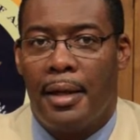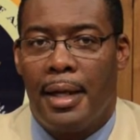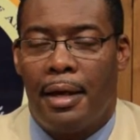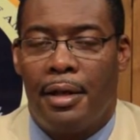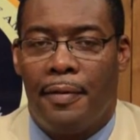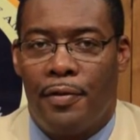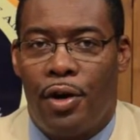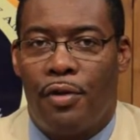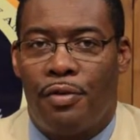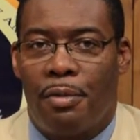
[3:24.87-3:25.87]
Now, they've
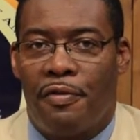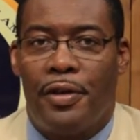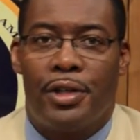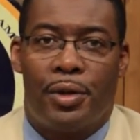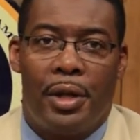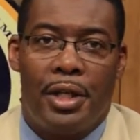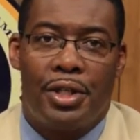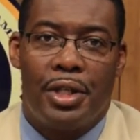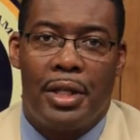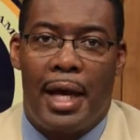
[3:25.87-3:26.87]
gone from a physical
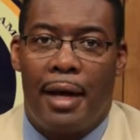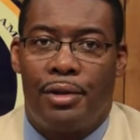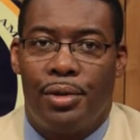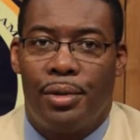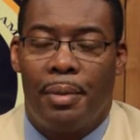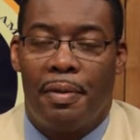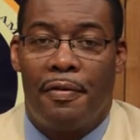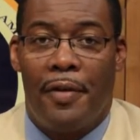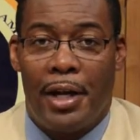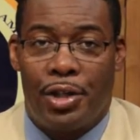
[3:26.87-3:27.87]
lynching now to a
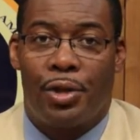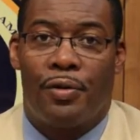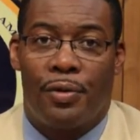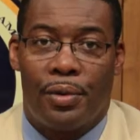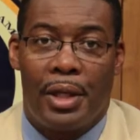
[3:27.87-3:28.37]
professional